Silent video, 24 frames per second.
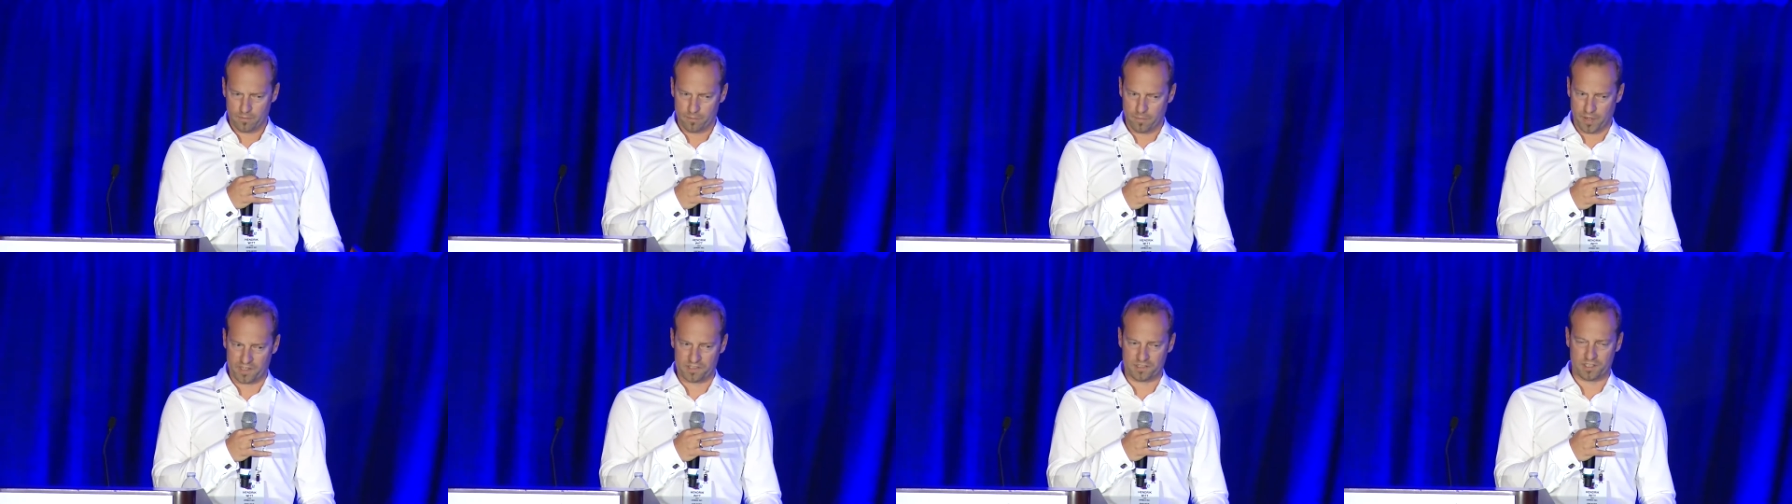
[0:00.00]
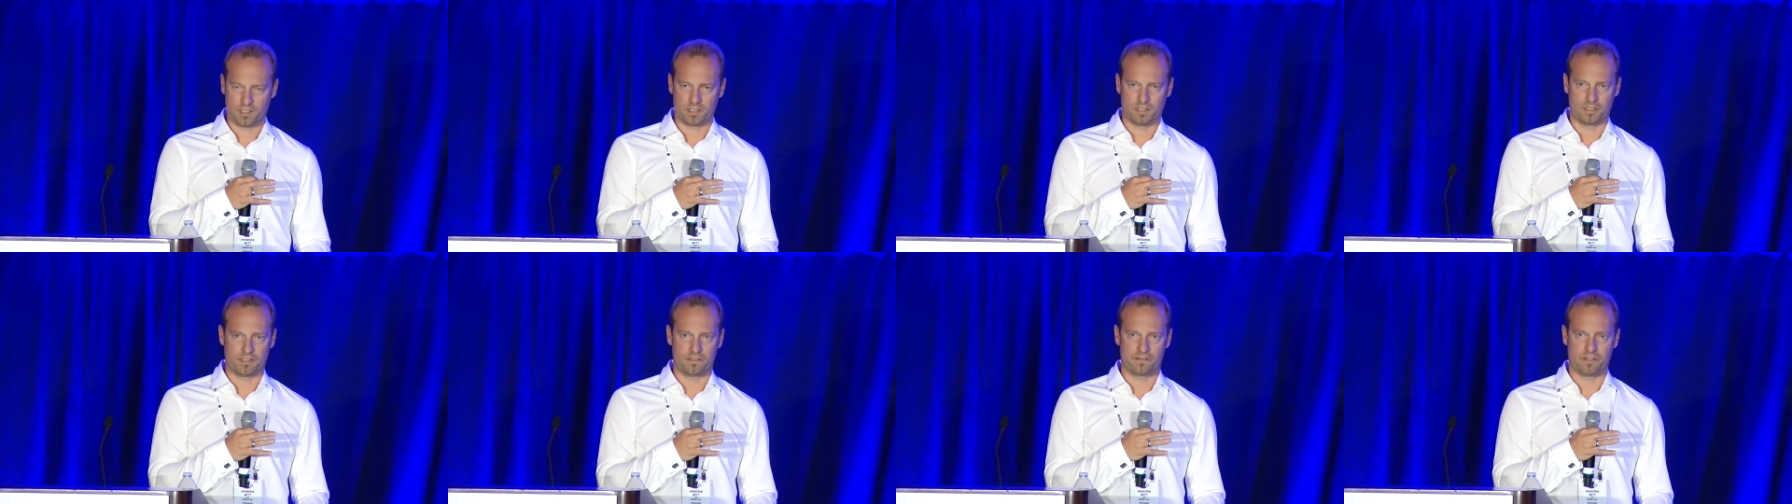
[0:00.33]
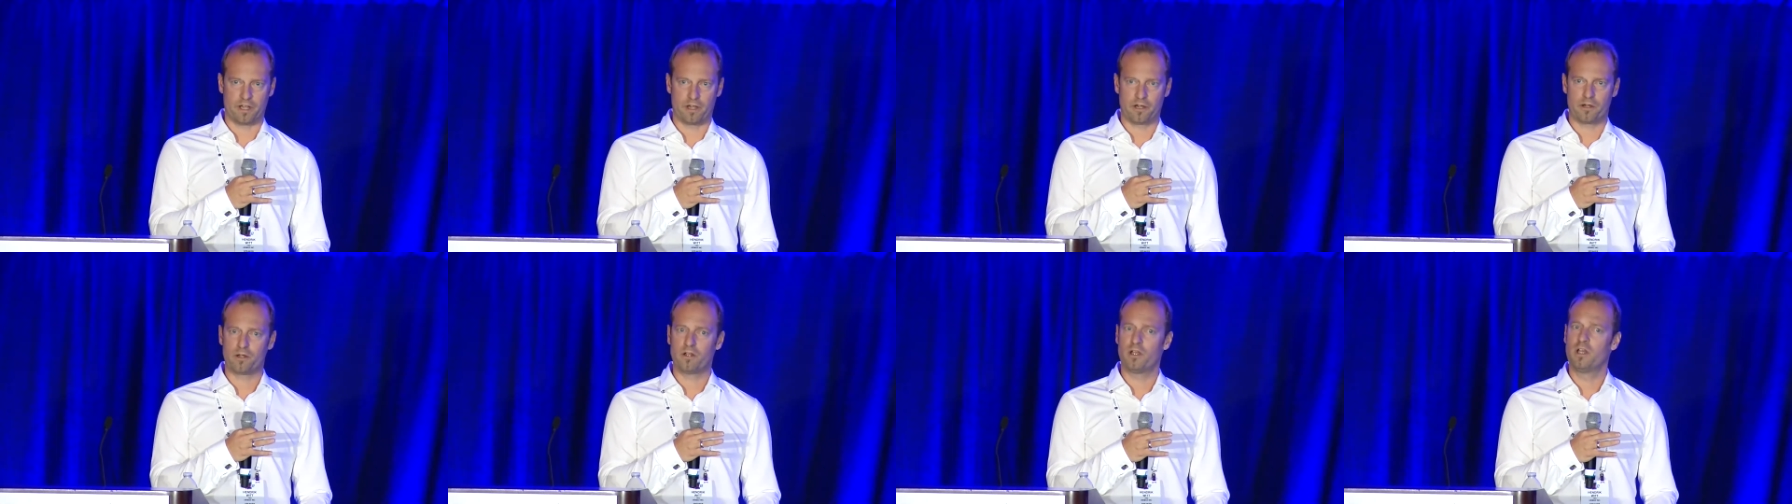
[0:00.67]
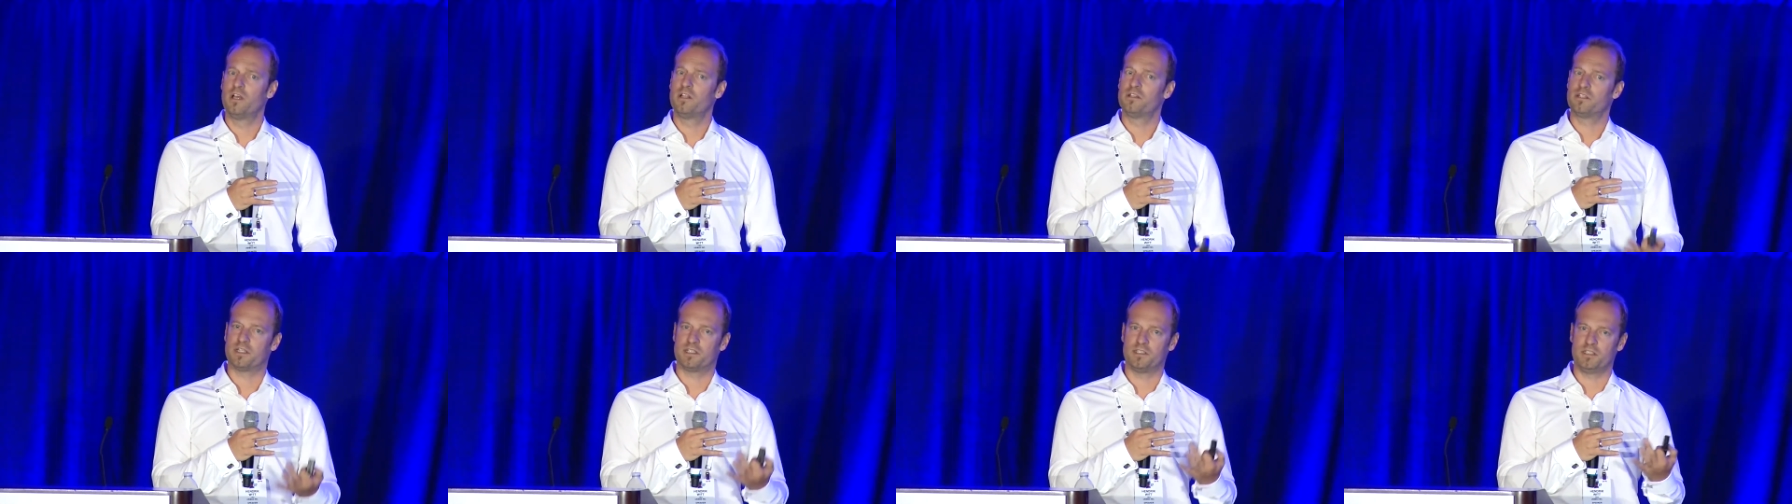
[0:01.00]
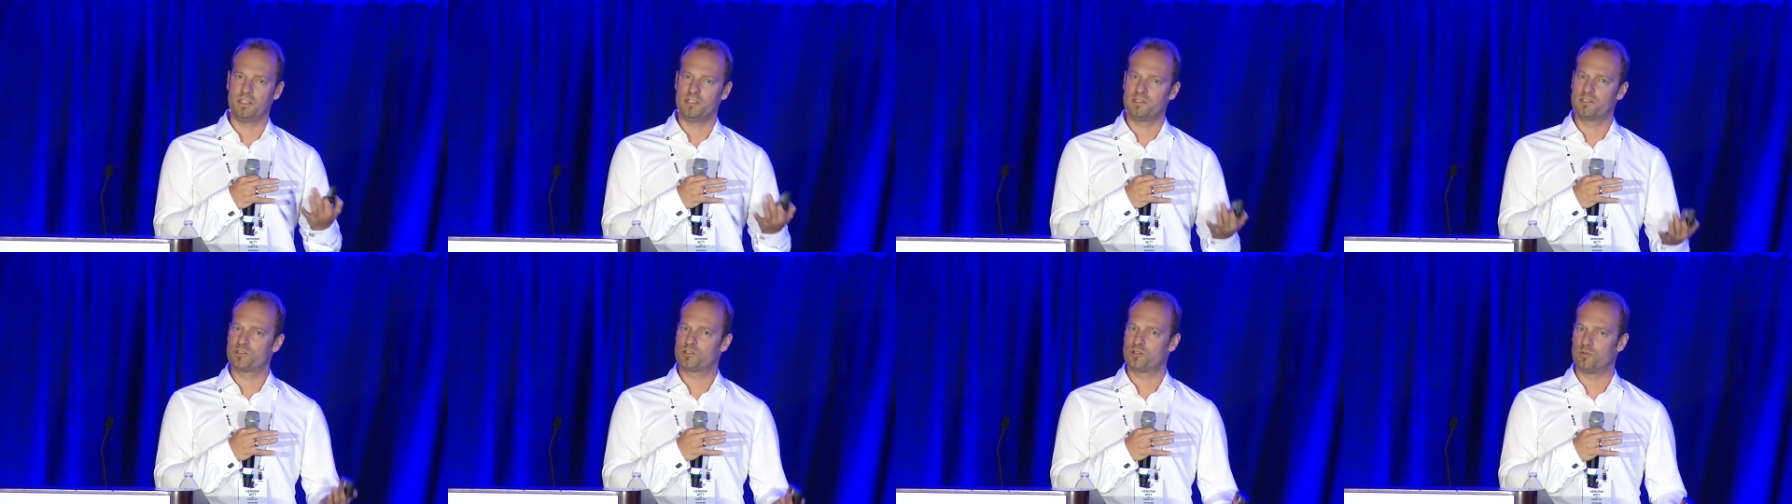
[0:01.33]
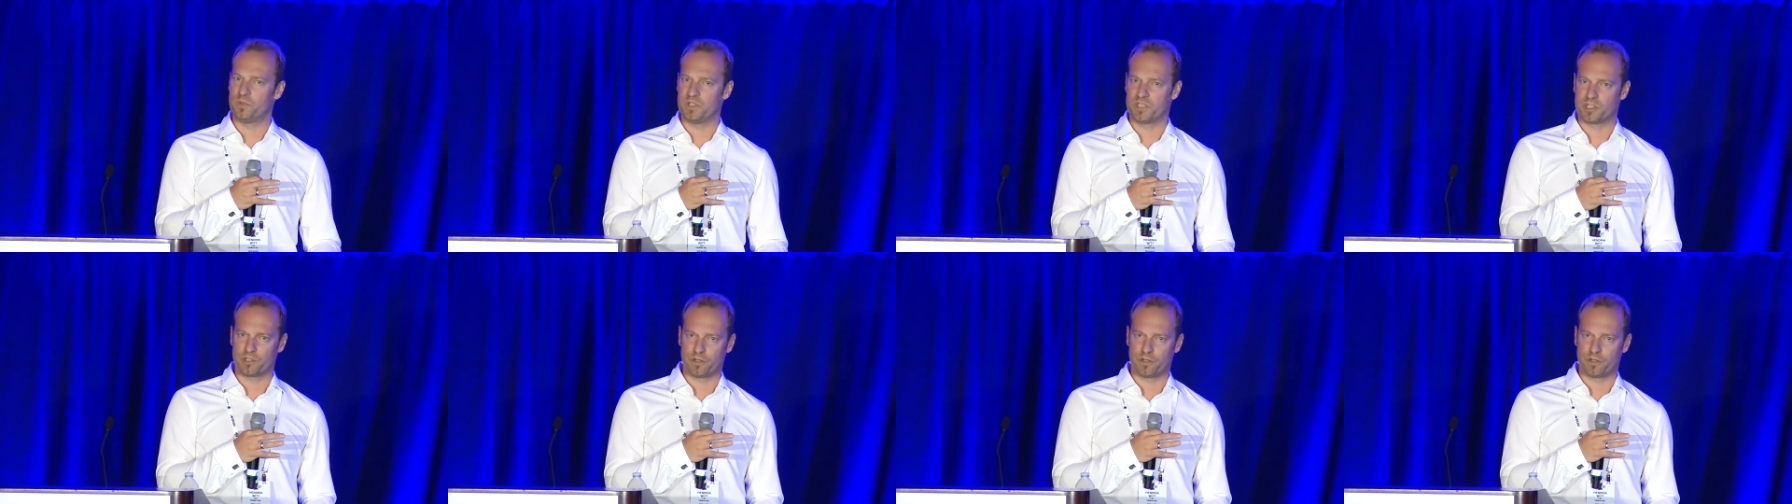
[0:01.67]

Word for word: basically there, that needs to be